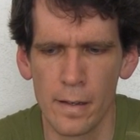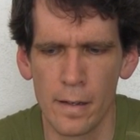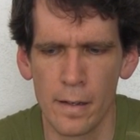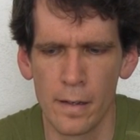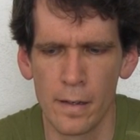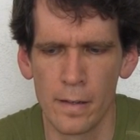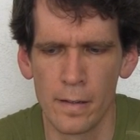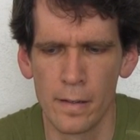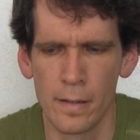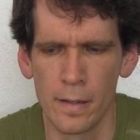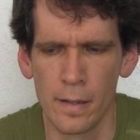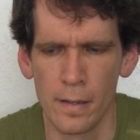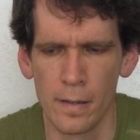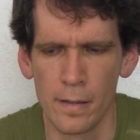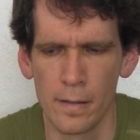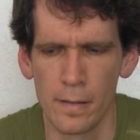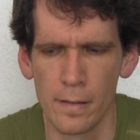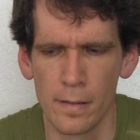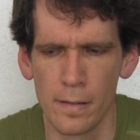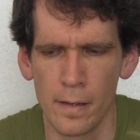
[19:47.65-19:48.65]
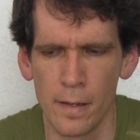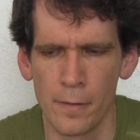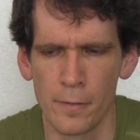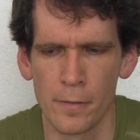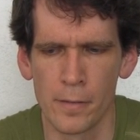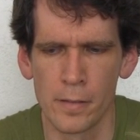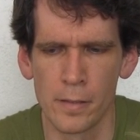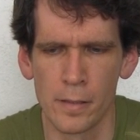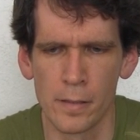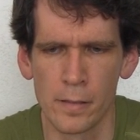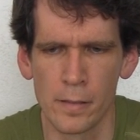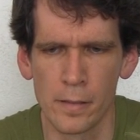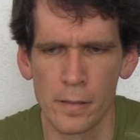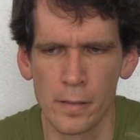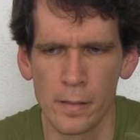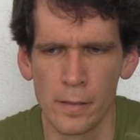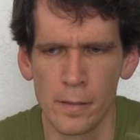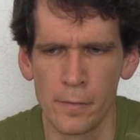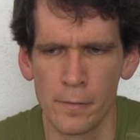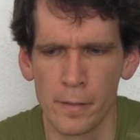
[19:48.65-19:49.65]
uh, ever since
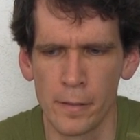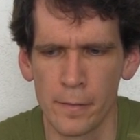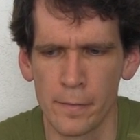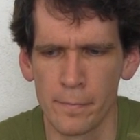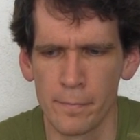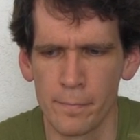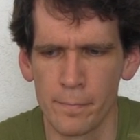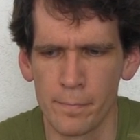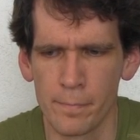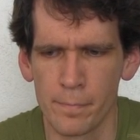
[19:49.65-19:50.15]
leaving.